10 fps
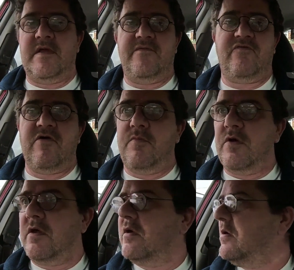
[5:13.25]
Save a
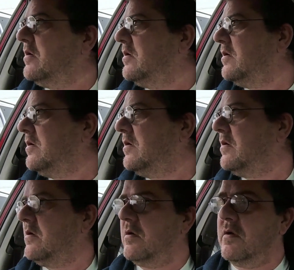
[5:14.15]
trip, wouldn't it?
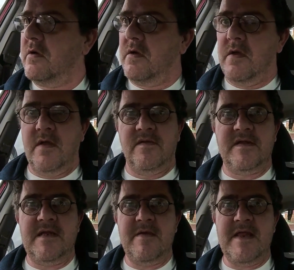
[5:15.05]

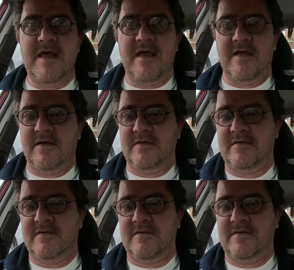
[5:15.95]
See you in a minute.